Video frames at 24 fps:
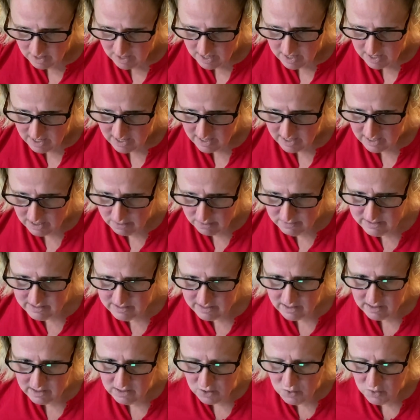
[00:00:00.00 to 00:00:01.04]
And I was
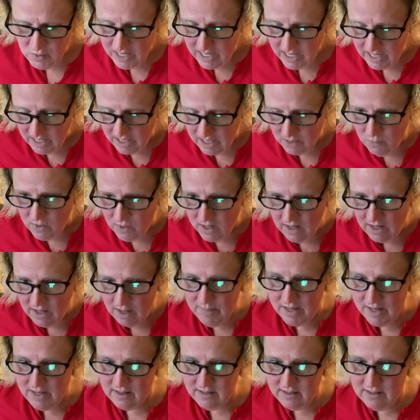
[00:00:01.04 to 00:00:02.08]
like, okay, well, I
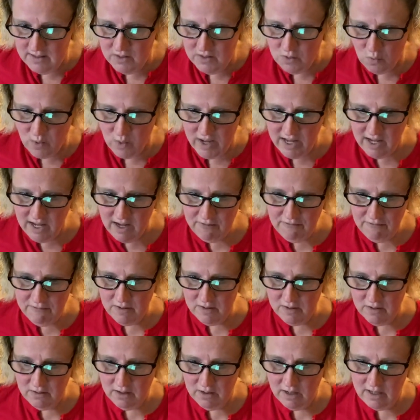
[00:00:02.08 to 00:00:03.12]
mean, this is a way
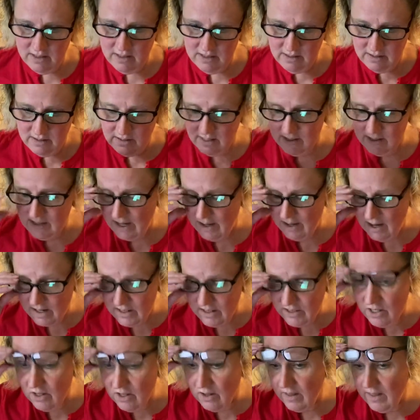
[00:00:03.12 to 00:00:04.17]
for us, because I
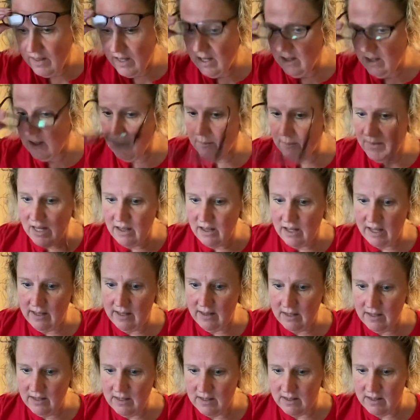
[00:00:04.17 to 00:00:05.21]
started thinking, I mean, like,
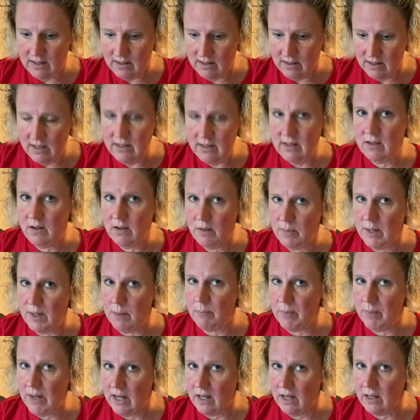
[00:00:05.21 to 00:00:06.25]
this could be
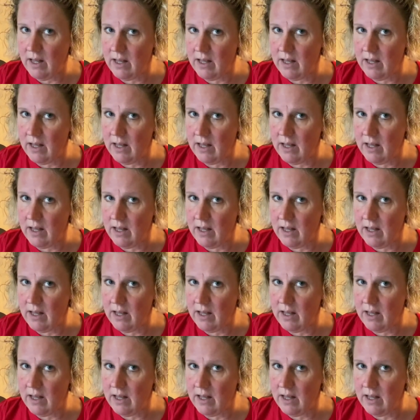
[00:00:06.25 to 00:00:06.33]
big.